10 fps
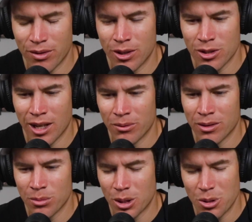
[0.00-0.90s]
finish line with
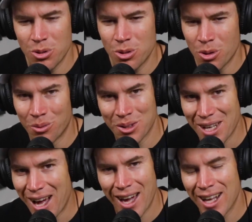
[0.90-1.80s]
him. I was like, dude, you almost
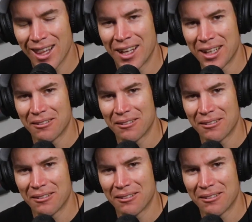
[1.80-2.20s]
had it.